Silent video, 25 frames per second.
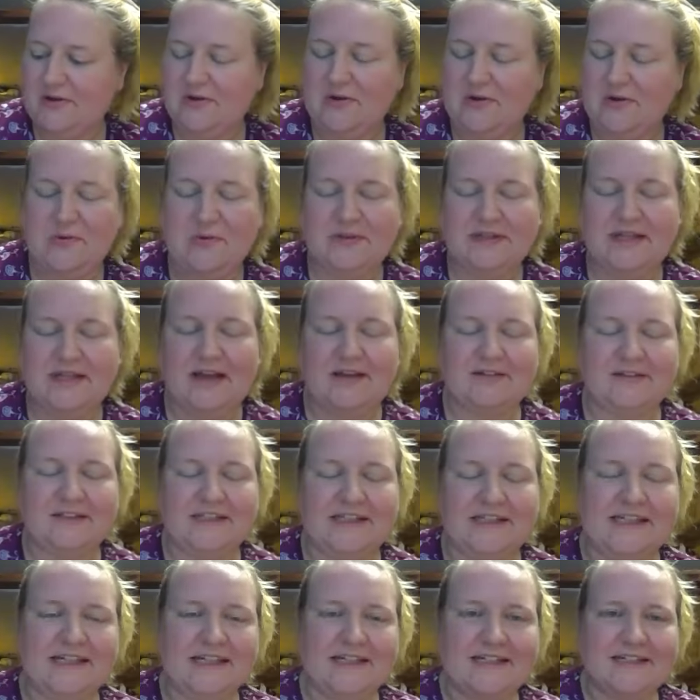who will now
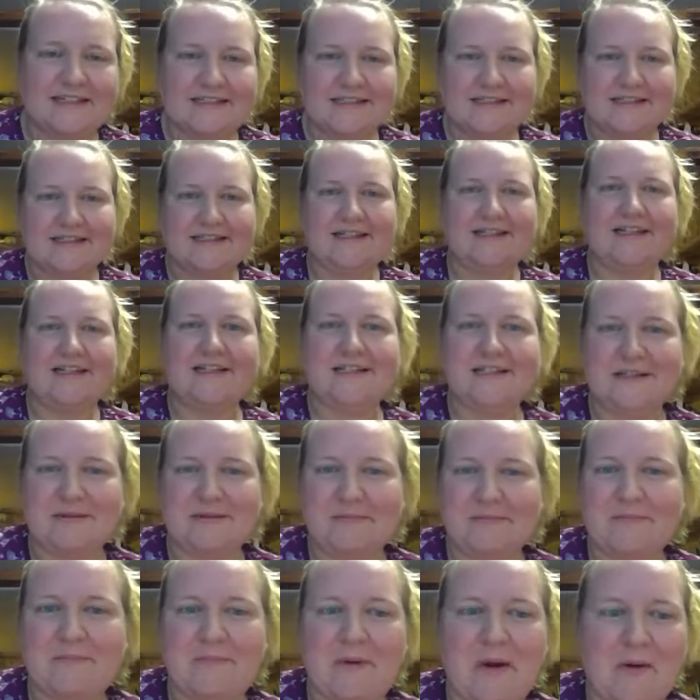lead us in
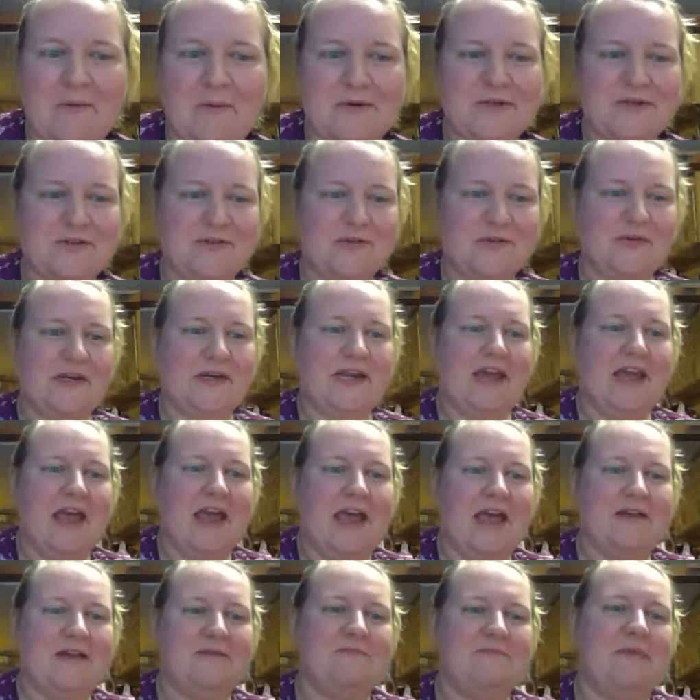some poetry
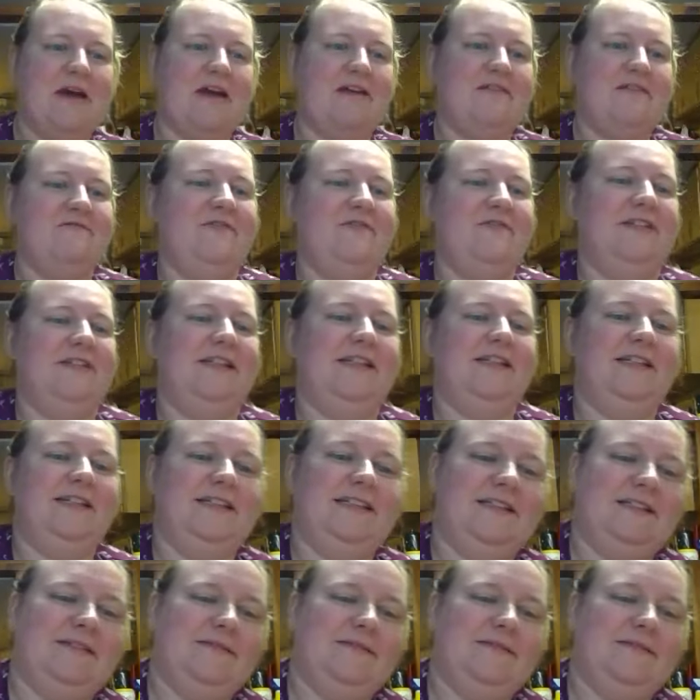and mindfulness.